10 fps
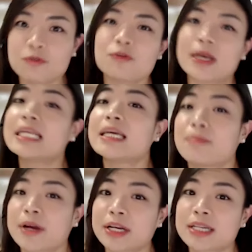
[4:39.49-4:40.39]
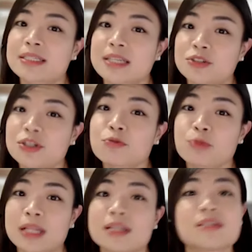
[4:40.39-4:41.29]
fairly American centric
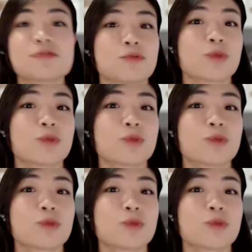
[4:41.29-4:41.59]
relative to